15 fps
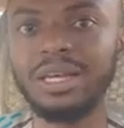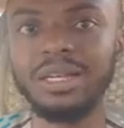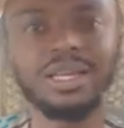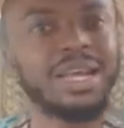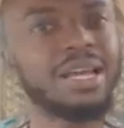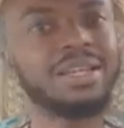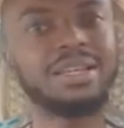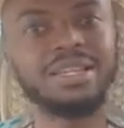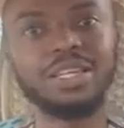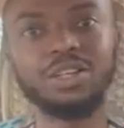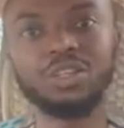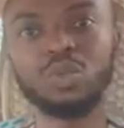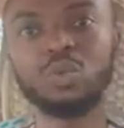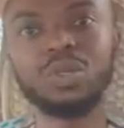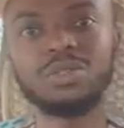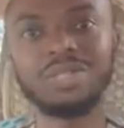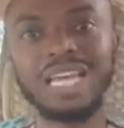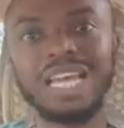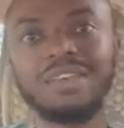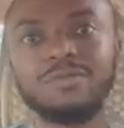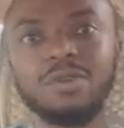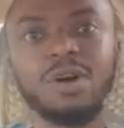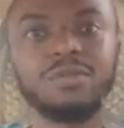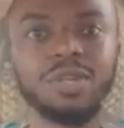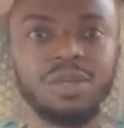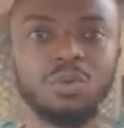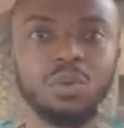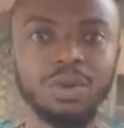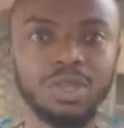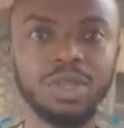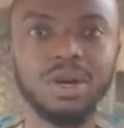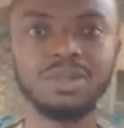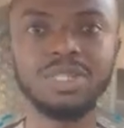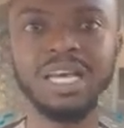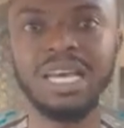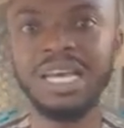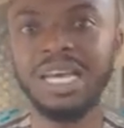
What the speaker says: and then he doesn't want to get involved with us.